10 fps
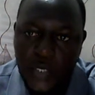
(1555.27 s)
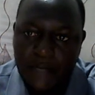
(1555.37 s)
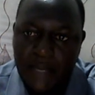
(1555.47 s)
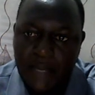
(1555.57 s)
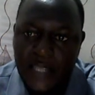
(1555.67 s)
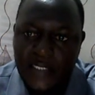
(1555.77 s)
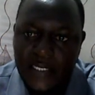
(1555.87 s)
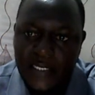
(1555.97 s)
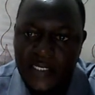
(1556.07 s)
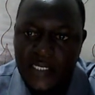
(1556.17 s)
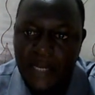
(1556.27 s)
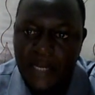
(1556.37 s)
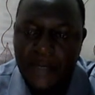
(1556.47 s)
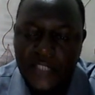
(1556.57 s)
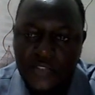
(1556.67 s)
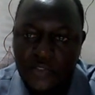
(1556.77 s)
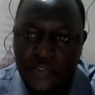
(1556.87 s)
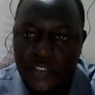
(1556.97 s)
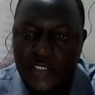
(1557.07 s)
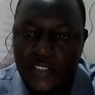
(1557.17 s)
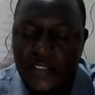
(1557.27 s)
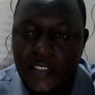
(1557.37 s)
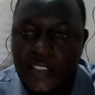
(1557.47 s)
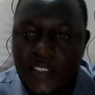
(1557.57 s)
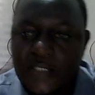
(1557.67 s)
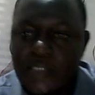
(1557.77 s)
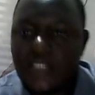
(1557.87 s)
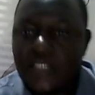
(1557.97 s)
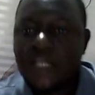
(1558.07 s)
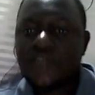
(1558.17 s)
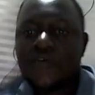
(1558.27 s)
By clicking apply to all, it means that you're